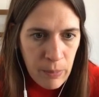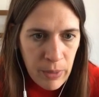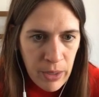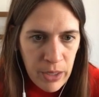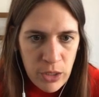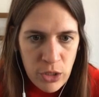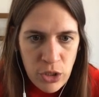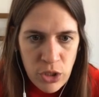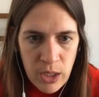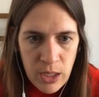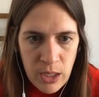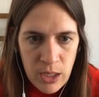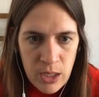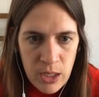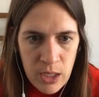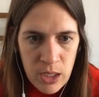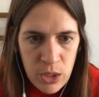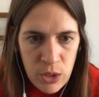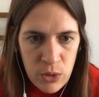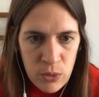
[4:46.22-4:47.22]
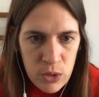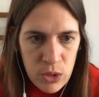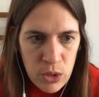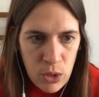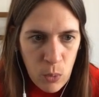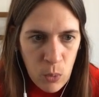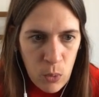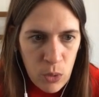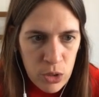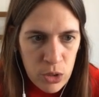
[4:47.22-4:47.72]
But she continues the
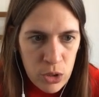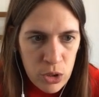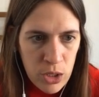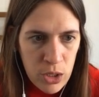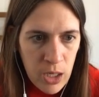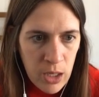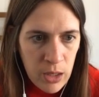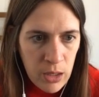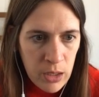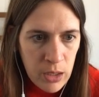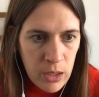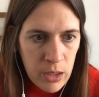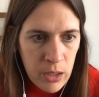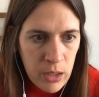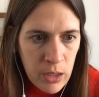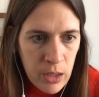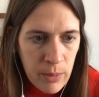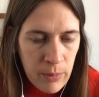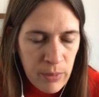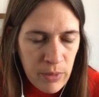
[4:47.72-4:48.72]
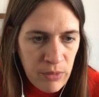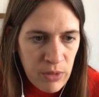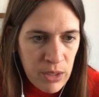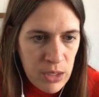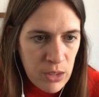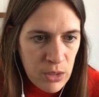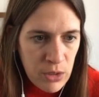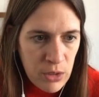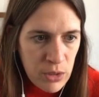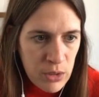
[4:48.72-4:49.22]
orange color. I believe
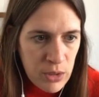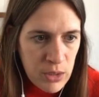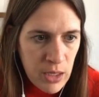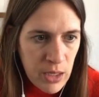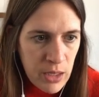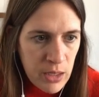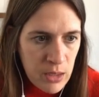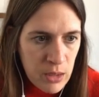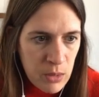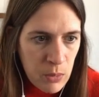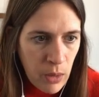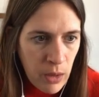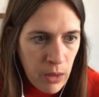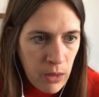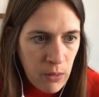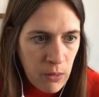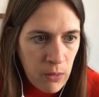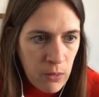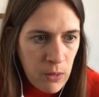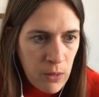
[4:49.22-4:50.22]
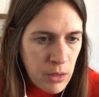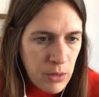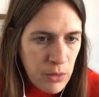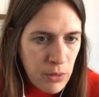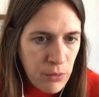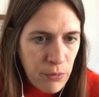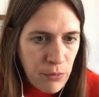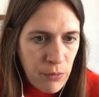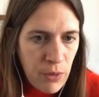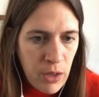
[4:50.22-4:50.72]
that's on her site as well. Are
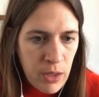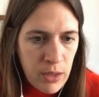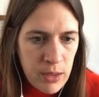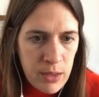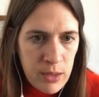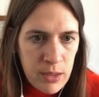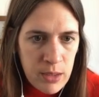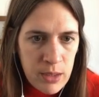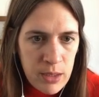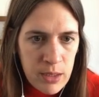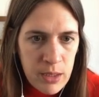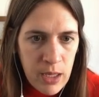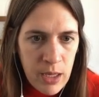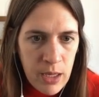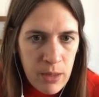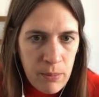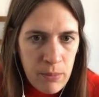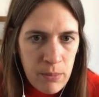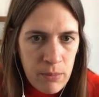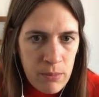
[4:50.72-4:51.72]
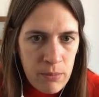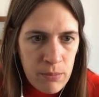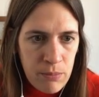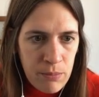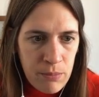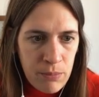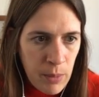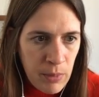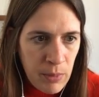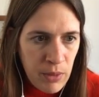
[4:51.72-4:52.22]
the fonts the same?
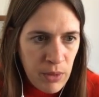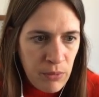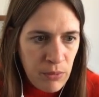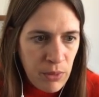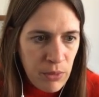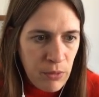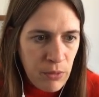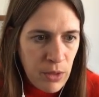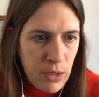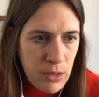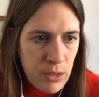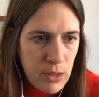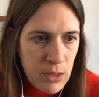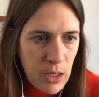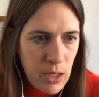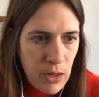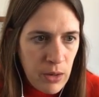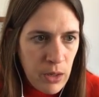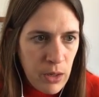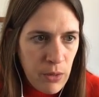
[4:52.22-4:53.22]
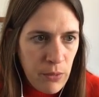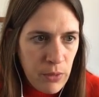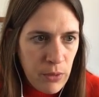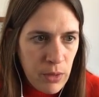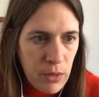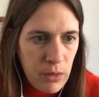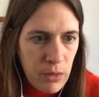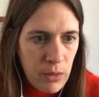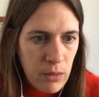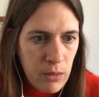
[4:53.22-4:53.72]
I believe the fonts carry
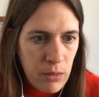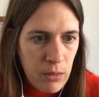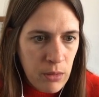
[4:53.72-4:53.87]
over.